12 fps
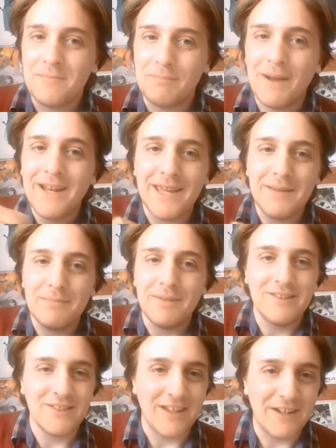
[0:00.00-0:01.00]
My name
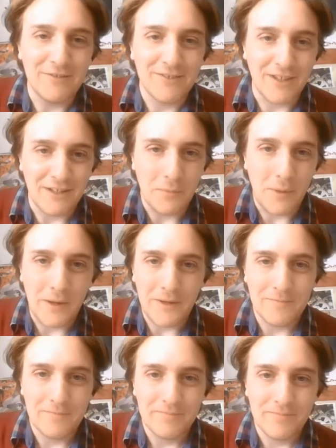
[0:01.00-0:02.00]
is Daniel Scantlebury,
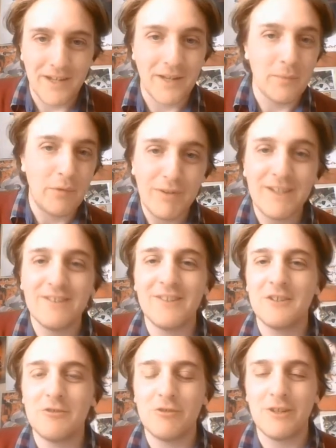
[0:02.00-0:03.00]
and I'm a
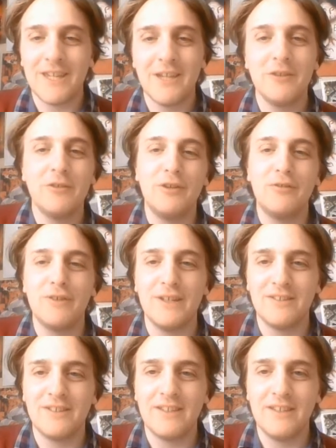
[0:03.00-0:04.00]
researcher at Keele
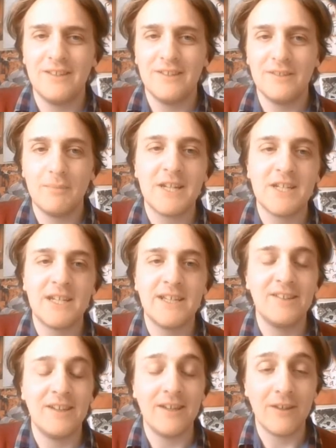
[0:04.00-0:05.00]
University,
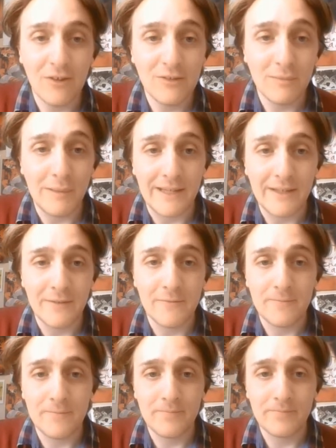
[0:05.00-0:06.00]
specialising in cosplay.
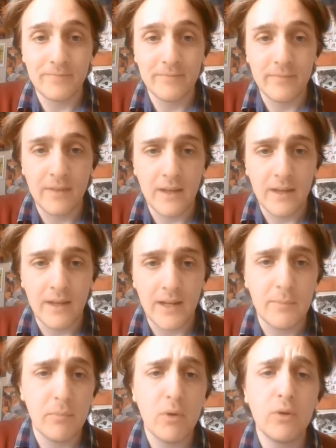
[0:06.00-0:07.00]
An
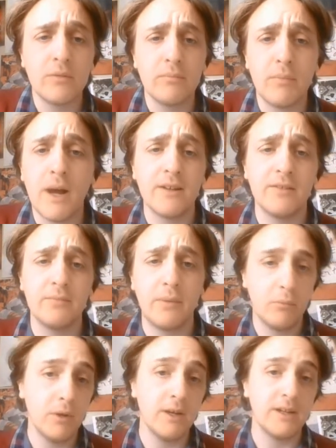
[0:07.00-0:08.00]
important part of my
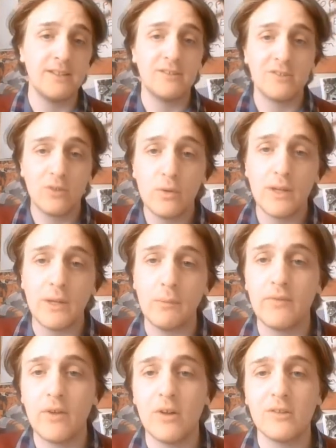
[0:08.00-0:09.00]
work is talking
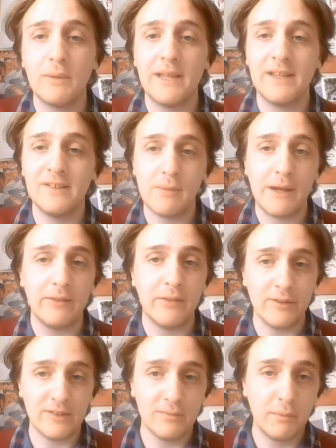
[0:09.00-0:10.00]
with cosplayers about their
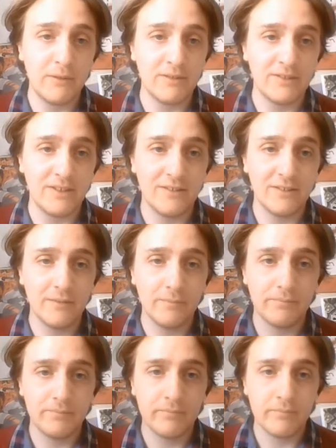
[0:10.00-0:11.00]
experiences,
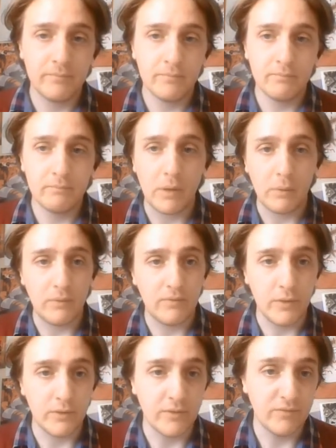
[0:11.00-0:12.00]
but with
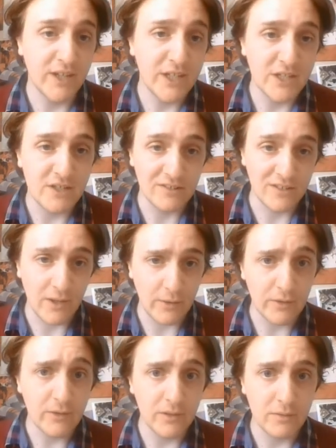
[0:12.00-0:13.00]
no conventions going
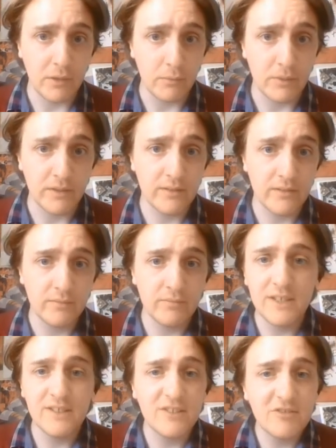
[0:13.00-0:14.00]
on at the moment,
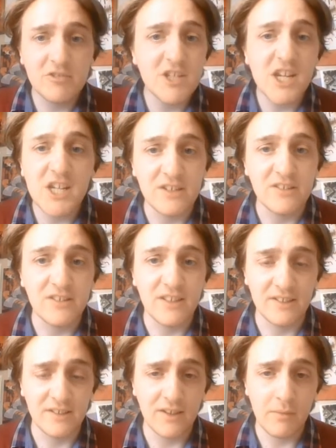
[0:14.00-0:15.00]
this changes
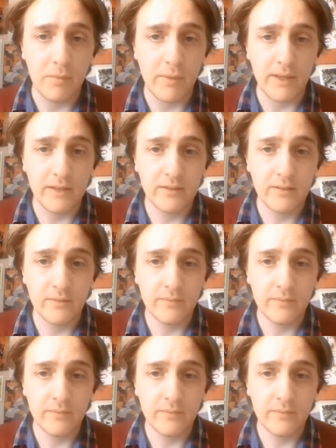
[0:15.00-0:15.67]
things up a bit.